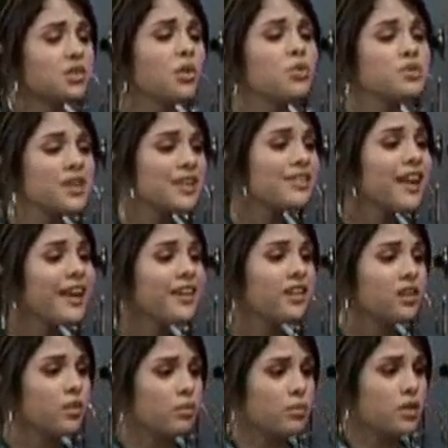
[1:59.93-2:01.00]
he knows I
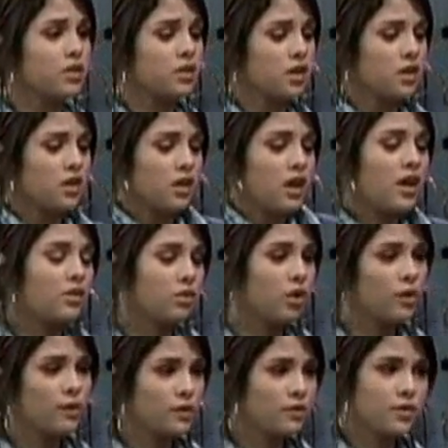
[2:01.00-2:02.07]
like him, and I don't
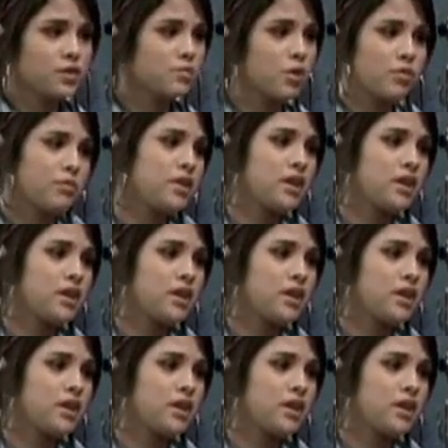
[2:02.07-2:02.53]
know how he feels